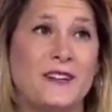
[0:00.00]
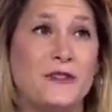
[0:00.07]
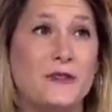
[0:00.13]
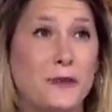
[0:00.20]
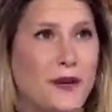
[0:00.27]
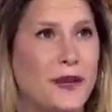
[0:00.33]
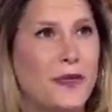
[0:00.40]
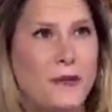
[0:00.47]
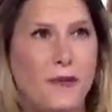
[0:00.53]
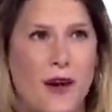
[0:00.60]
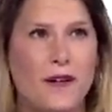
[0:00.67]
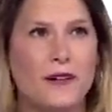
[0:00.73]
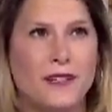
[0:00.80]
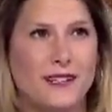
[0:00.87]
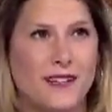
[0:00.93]
to meet the
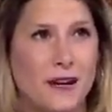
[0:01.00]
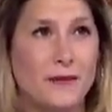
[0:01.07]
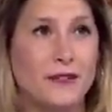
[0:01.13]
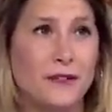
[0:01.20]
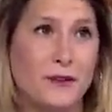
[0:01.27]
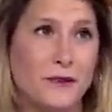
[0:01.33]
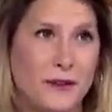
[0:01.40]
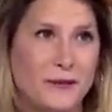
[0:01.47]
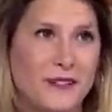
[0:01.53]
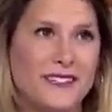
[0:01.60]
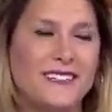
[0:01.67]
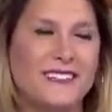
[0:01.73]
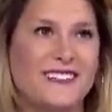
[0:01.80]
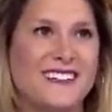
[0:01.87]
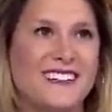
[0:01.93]
Paris Climate
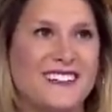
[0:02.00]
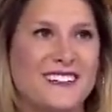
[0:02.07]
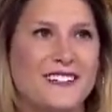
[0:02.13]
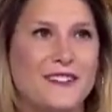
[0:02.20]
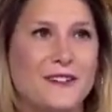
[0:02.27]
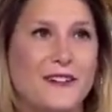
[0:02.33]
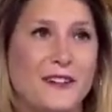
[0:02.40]
Agreement. And